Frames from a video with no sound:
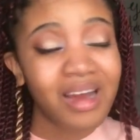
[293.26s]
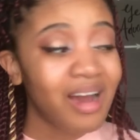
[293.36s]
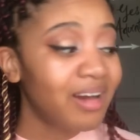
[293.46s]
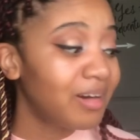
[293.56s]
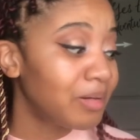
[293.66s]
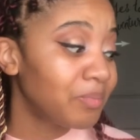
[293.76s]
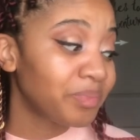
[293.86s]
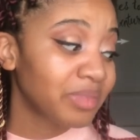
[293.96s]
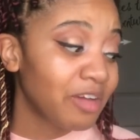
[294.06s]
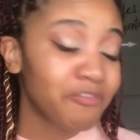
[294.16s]

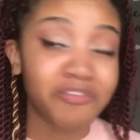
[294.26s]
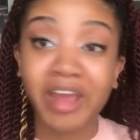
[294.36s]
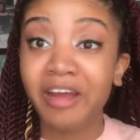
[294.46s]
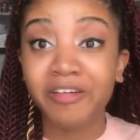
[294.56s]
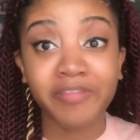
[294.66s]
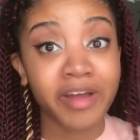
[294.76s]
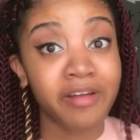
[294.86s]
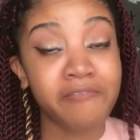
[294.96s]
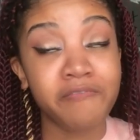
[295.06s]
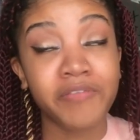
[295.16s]
um, very
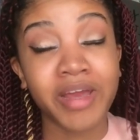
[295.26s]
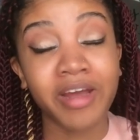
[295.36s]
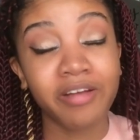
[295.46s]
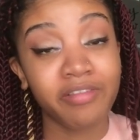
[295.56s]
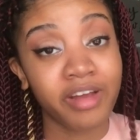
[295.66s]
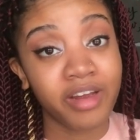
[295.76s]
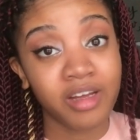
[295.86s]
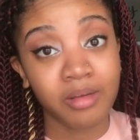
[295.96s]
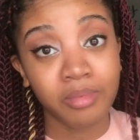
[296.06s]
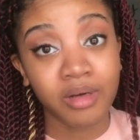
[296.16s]
very very very
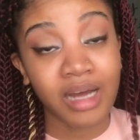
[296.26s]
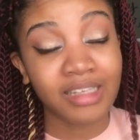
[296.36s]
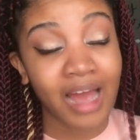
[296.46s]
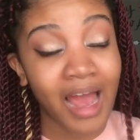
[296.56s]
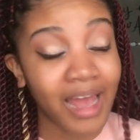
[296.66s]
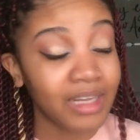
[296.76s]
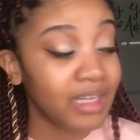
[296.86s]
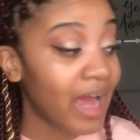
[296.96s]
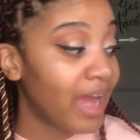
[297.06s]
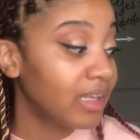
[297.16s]
good book i'd highly
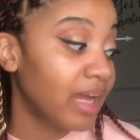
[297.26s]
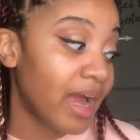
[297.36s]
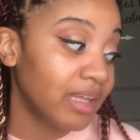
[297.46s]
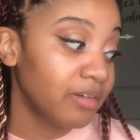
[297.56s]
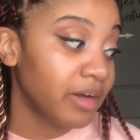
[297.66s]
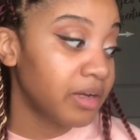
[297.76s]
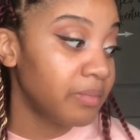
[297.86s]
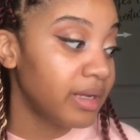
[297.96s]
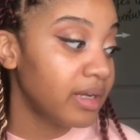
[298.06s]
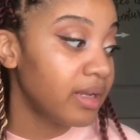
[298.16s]
highly highly
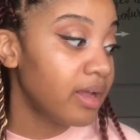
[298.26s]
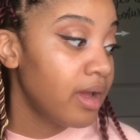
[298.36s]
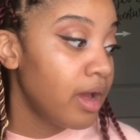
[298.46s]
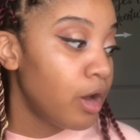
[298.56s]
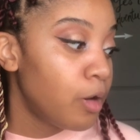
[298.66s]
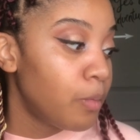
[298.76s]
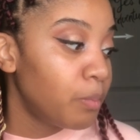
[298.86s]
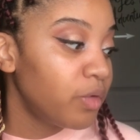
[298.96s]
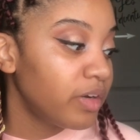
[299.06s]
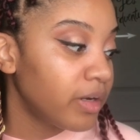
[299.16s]
recommend it
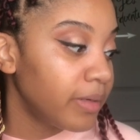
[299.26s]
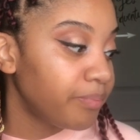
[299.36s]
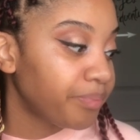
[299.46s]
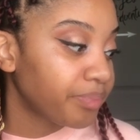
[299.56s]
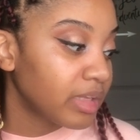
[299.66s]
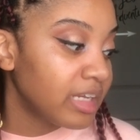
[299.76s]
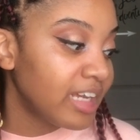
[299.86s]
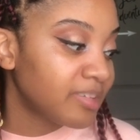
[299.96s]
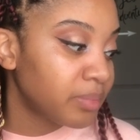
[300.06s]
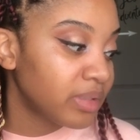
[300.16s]
moving on
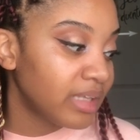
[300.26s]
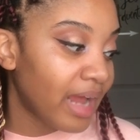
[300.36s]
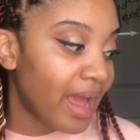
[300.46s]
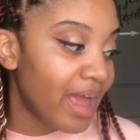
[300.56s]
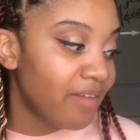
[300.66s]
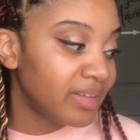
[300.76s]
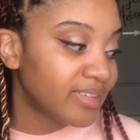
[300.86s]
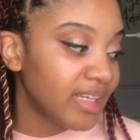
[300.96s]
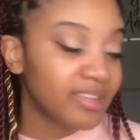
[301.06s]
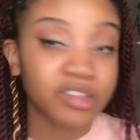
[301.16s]
Next book that I have
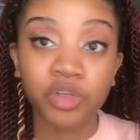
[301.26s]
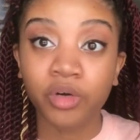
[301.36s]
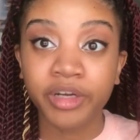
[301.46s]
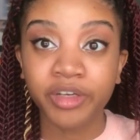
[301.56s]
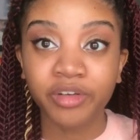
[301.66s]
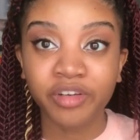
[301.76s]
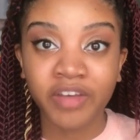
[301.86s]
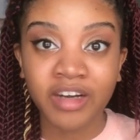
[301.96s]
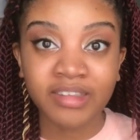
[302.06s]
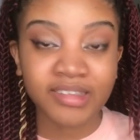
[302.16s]
is It's Your
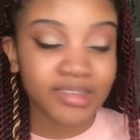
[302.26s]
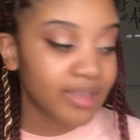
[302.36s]
Universe